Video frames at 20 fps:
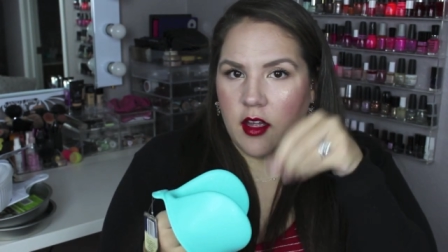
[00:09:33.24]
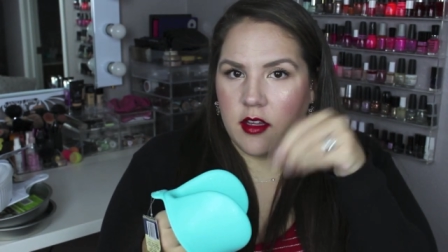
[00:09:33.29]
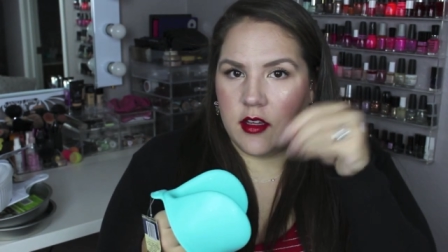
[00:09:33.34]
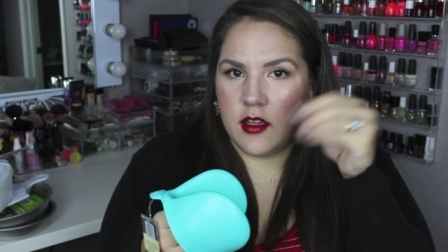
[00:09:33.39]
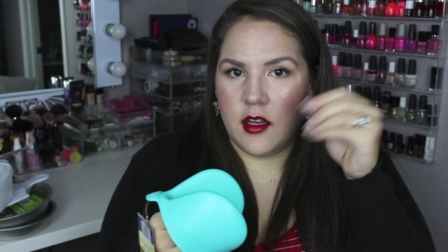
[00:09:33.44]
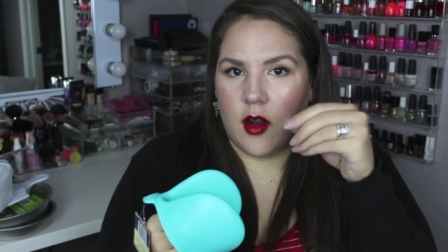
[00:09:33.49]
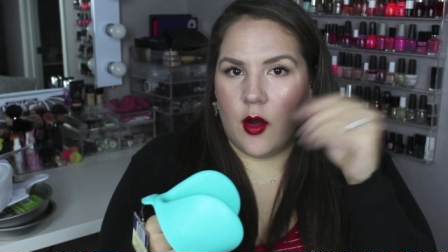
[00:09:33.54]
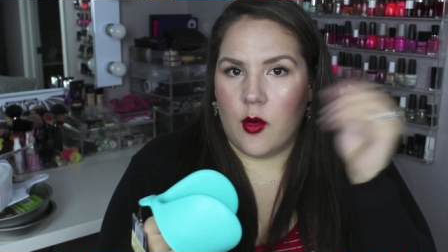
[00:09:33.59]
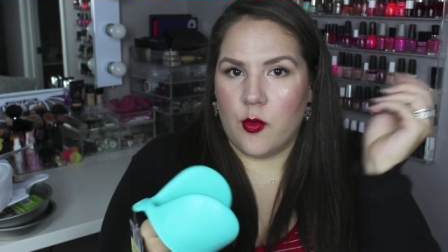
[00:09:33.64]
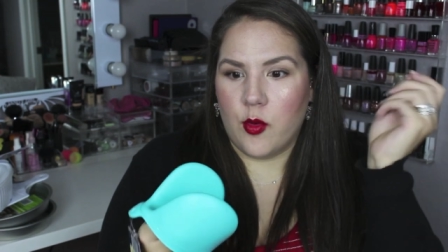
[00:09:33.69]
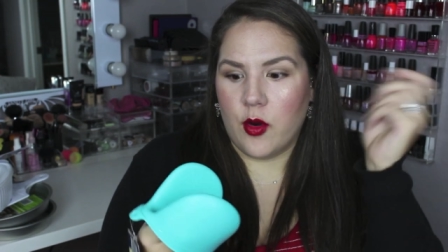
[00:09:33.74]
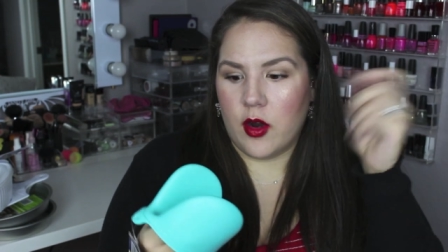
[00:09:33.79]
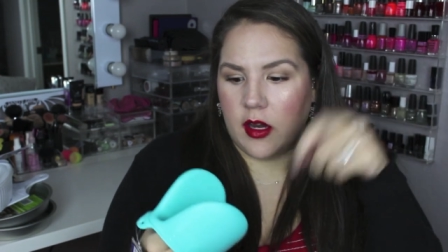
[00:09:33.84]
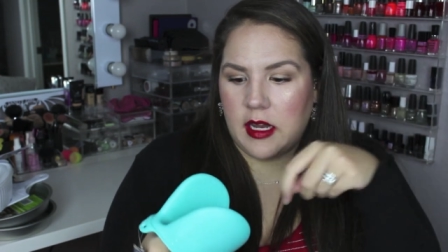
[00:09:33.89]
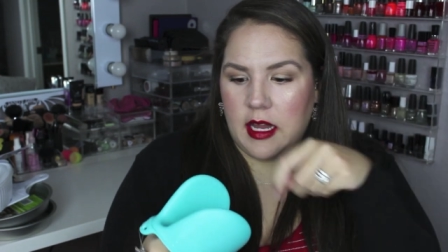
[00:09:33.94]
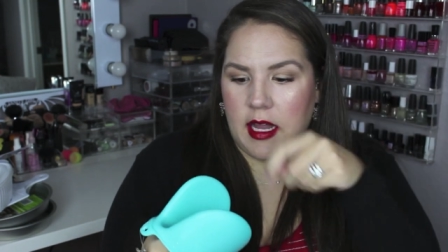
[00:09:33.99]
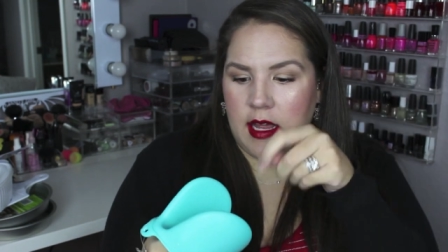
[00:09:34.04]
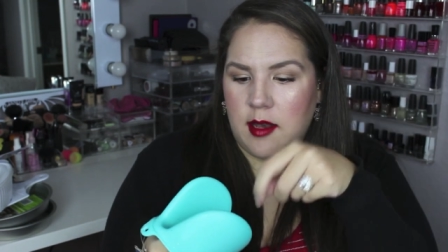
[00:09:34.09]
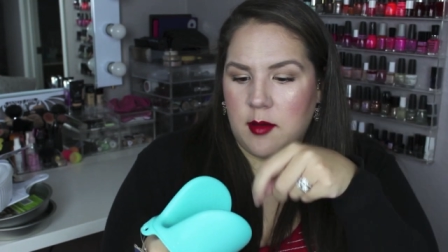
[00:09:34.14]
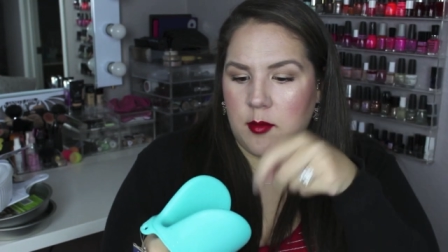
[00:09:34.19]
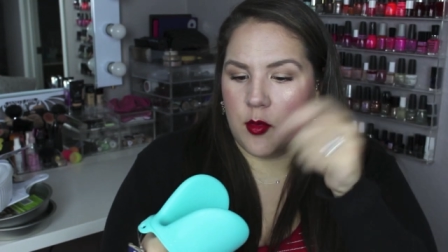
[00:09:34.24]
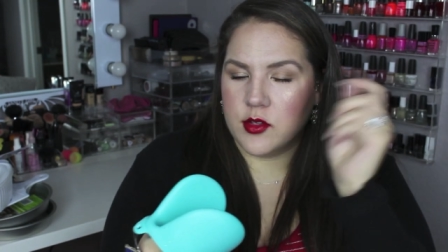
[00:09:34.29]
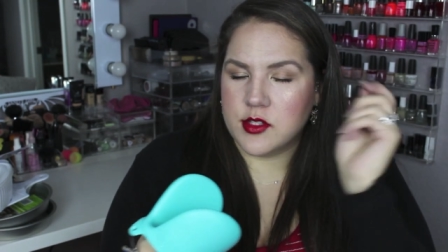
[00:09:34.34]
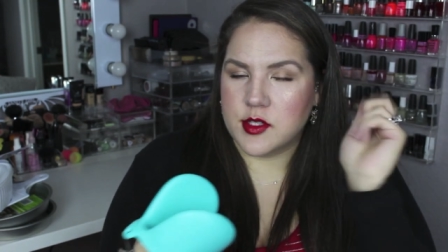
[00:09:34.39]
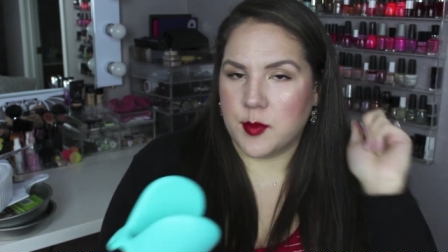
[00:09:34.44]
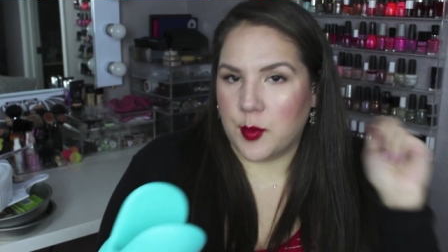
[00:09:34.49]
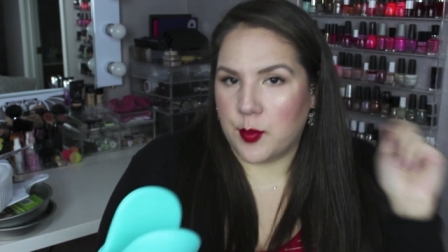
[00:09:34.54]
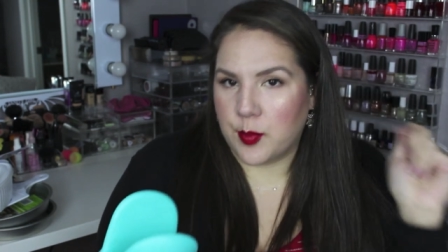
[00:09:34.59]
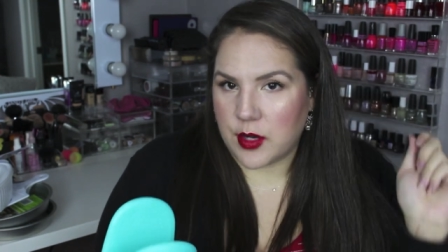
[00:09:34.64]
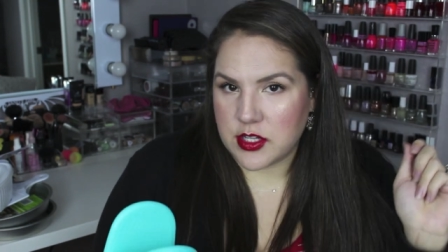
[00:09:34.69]
you know, work in
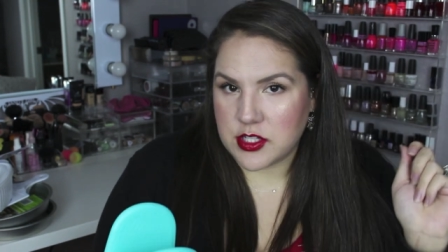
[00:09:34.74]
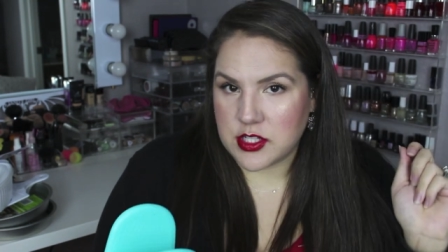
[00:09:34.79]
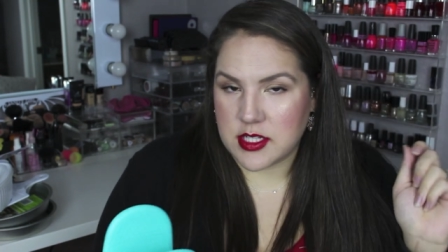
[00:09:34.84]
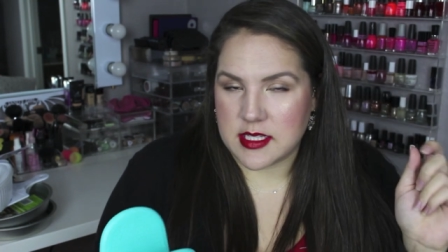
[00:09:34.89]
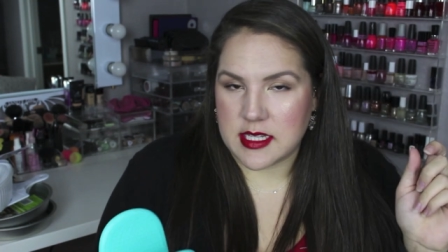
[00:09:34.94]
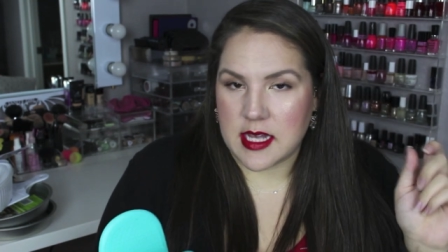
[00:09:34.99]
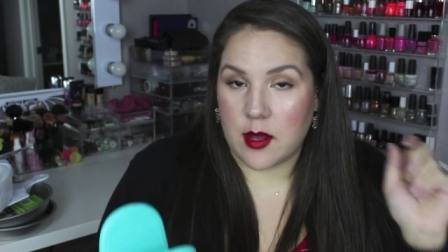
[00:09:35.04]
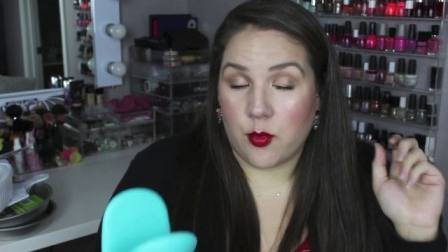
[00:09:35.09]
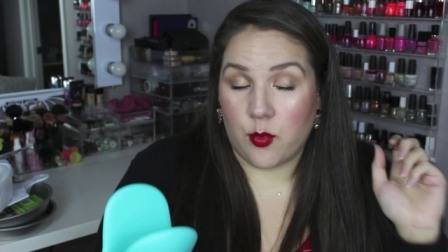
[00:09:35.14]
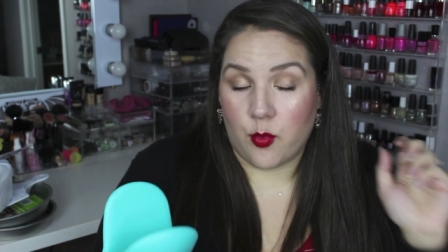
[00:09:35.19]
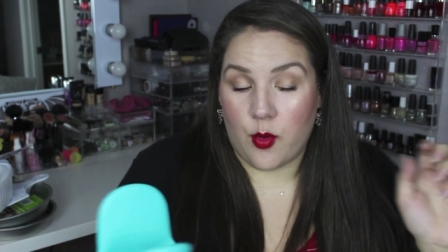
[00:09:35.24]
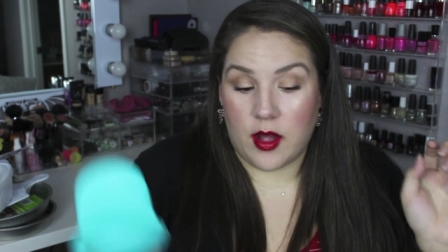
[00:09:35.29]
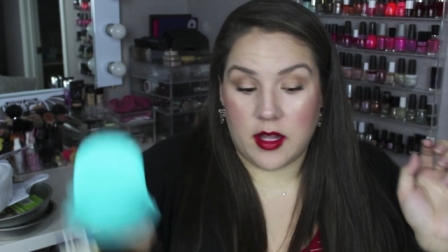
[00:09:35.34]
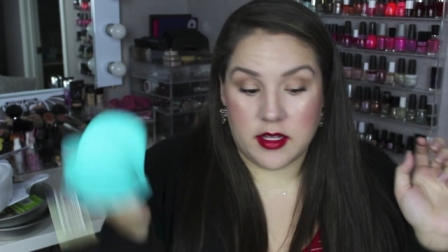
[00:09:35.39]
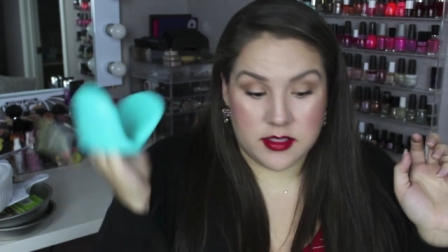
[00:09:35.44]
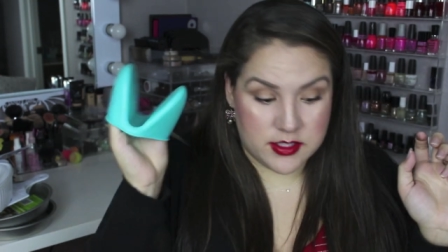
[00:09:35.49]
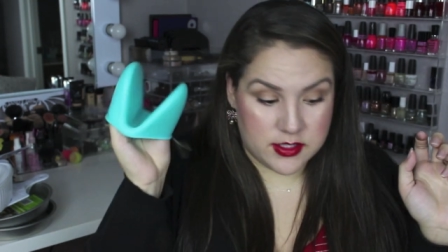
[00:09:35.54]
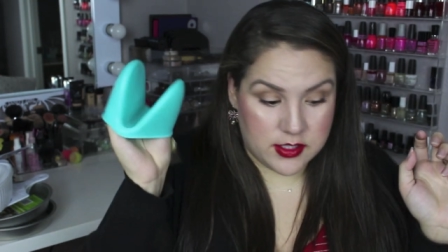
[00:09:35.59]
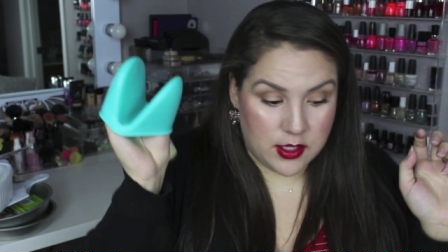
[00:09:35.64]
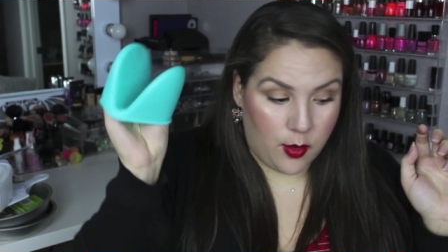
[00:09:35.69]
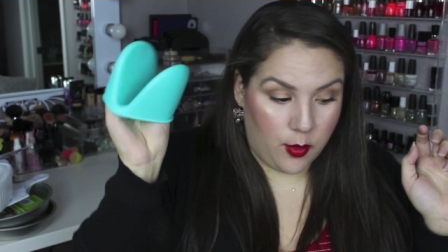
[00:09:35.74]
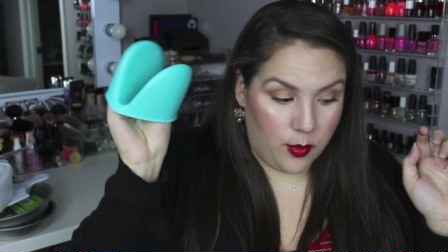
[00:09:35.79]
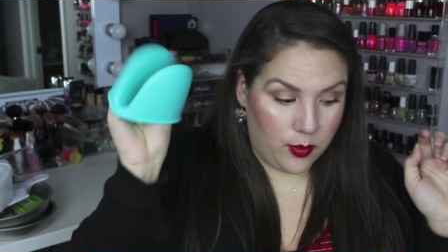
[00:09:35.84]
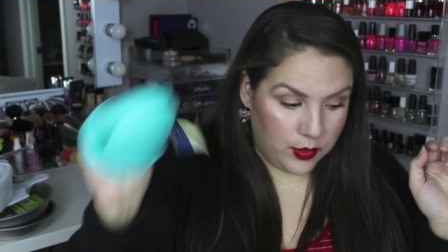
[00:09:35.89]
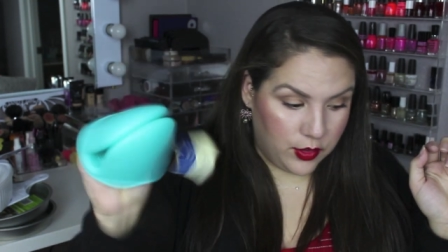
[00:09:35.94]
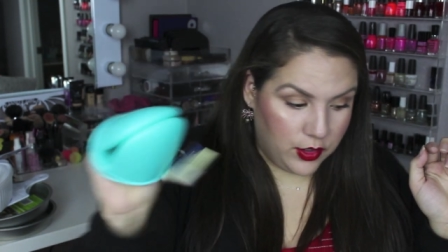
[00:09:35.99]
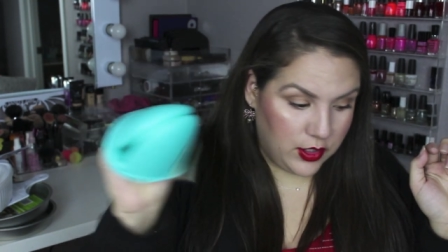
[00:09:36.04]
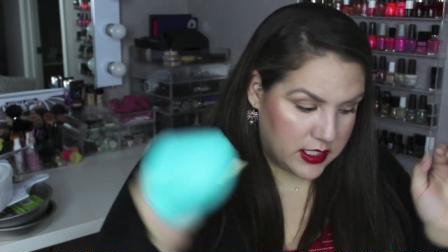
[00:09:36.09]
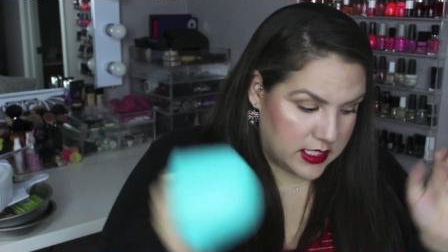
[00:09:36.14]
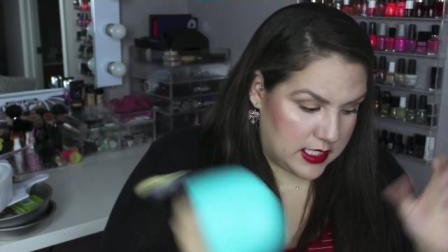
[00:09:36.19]
multiple brushes at once. So
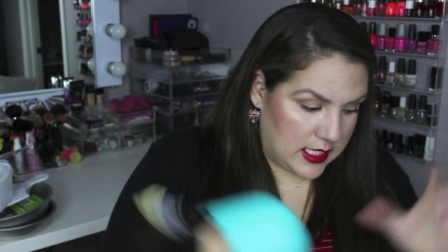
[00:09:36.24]
good